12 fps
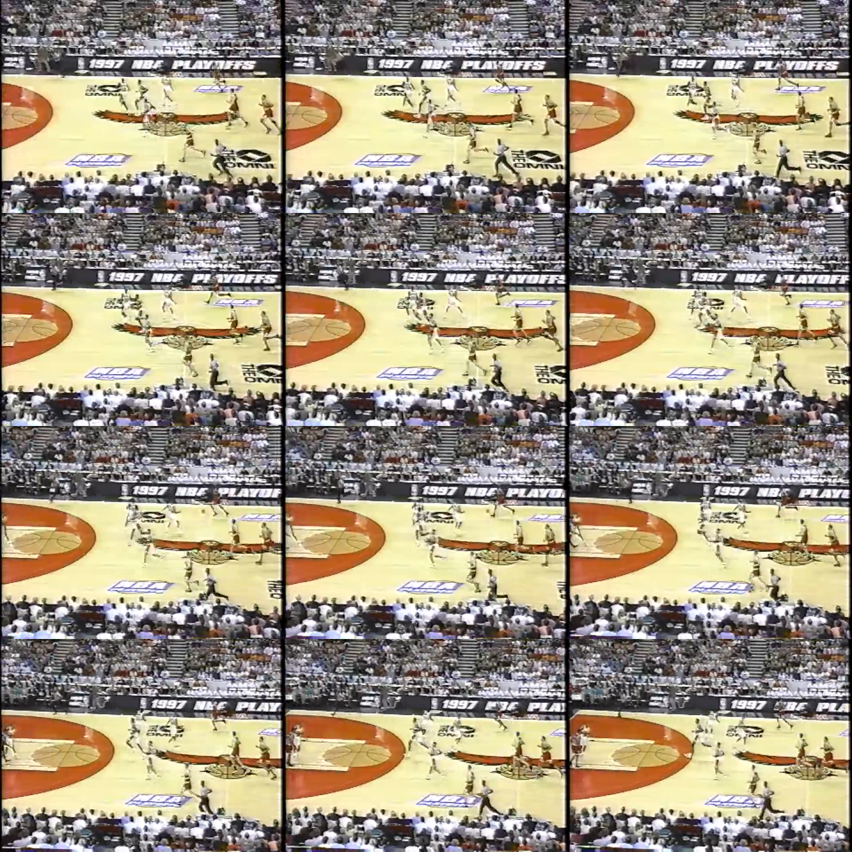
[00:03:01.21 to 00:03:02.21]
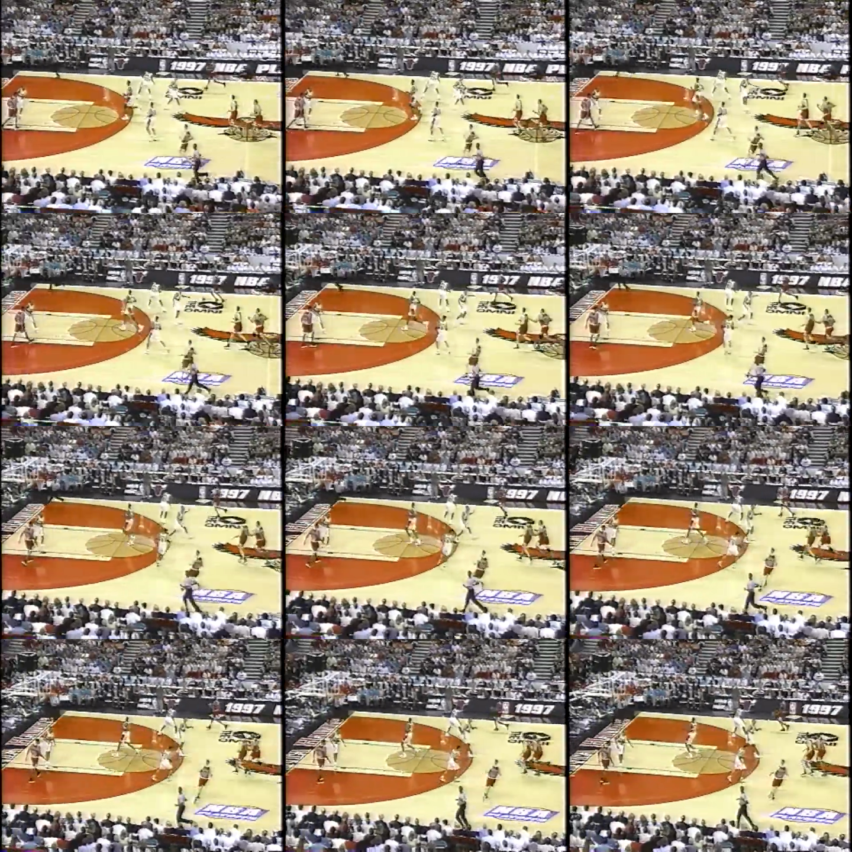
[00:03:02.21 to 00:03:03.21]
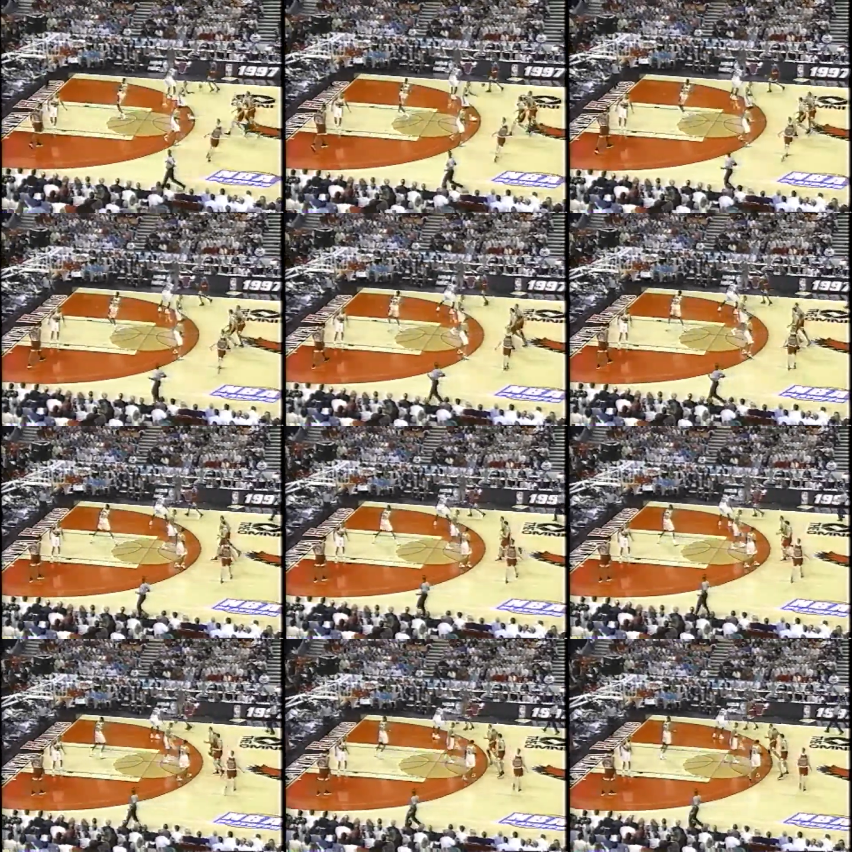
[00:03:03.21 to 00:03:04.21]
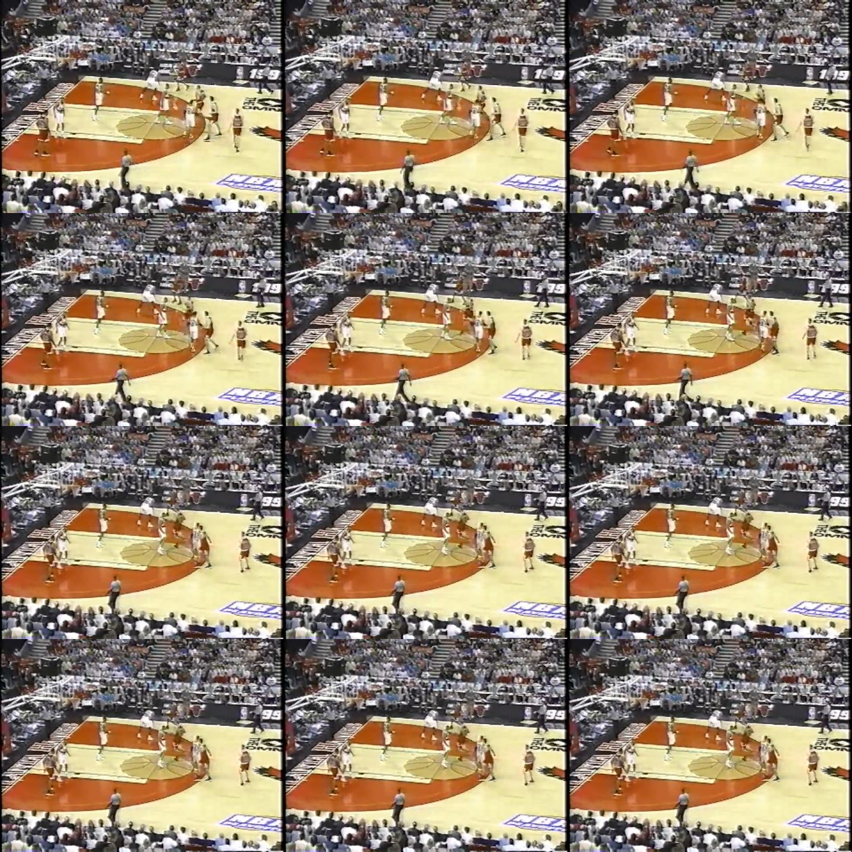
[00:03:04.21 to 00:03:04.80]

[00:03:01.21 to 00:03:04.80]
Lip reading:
[unreadable: no face in view]